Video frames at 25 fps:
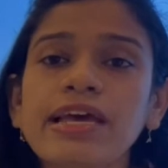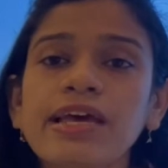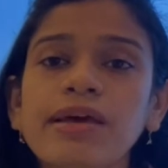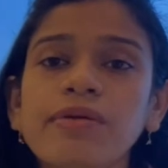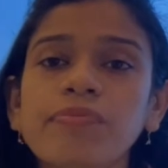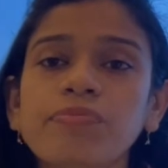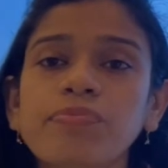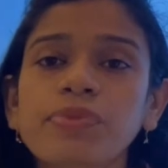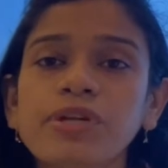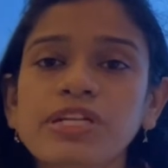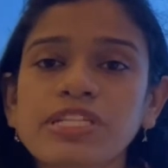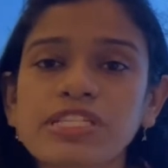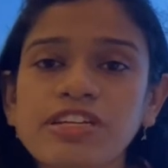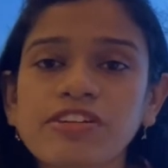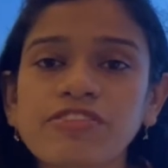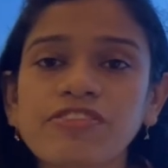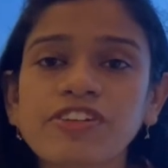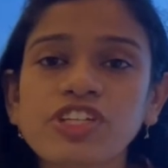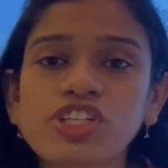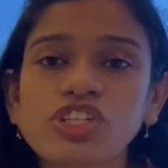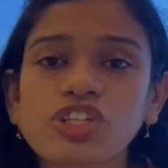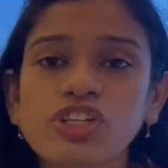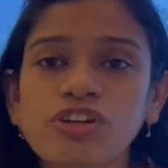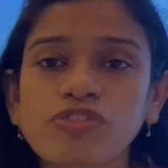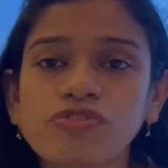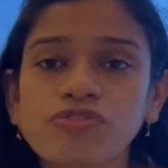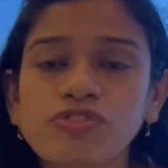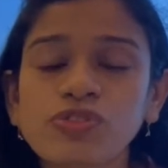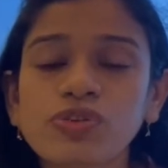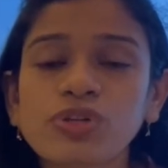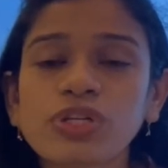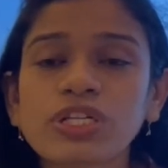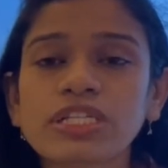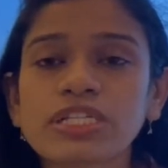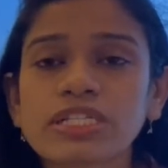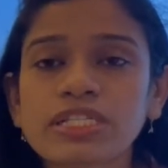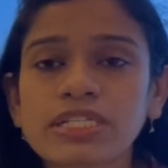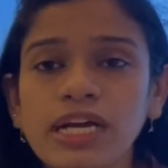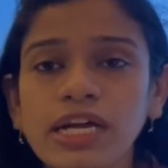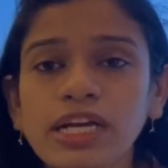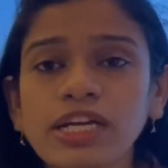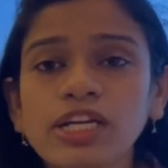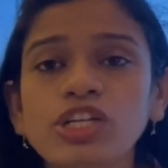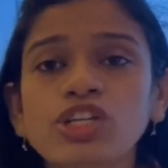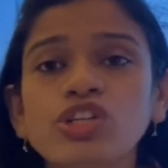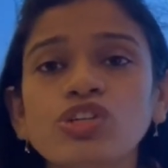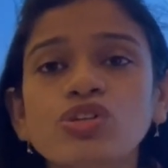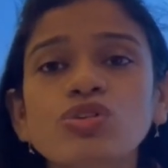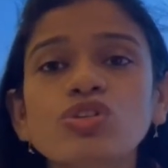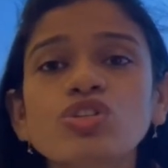preservation of food is done
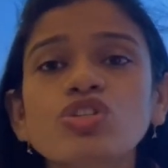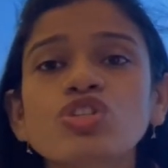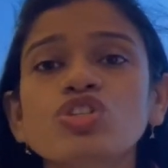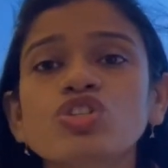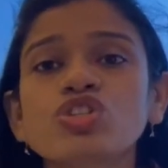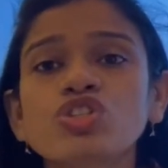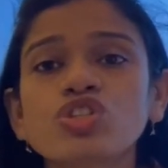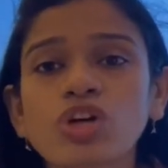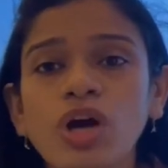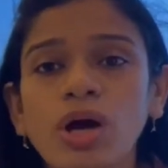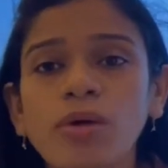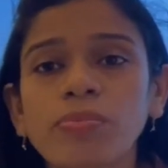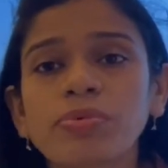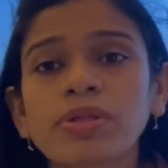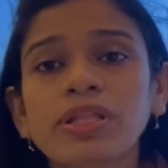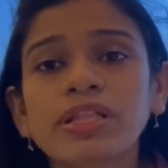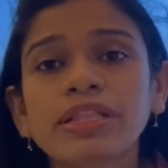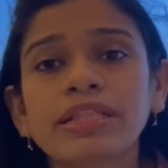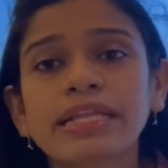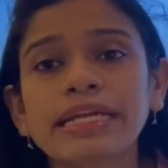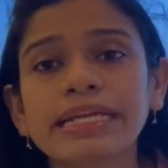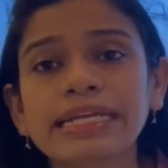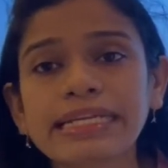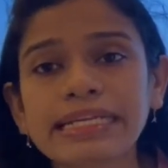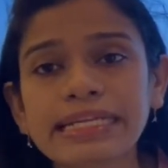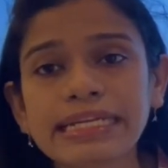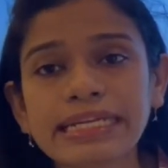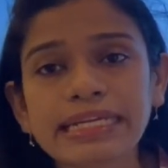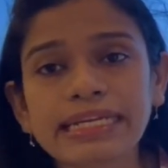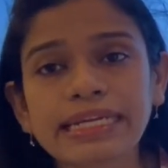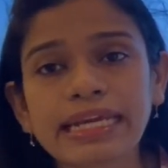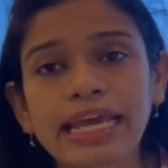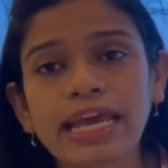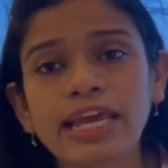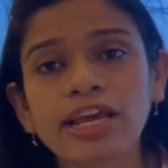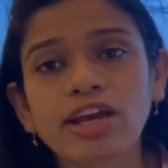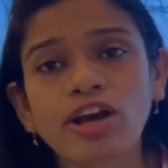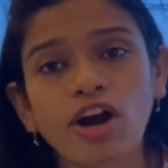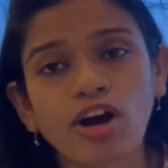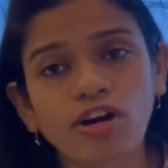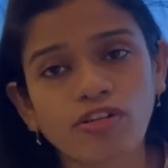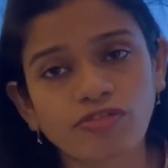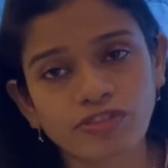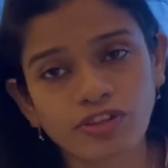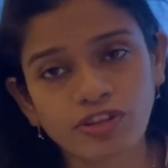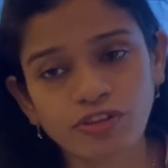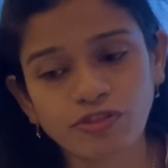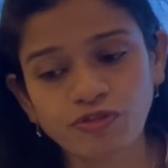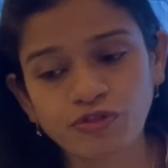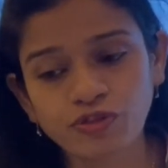to stop the decaying of
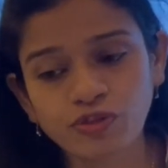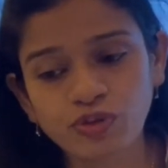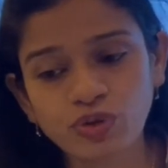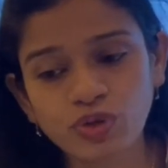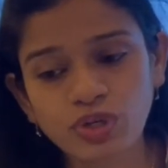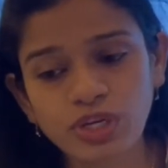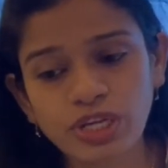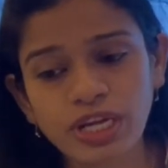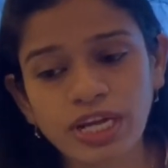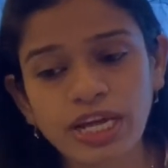the food.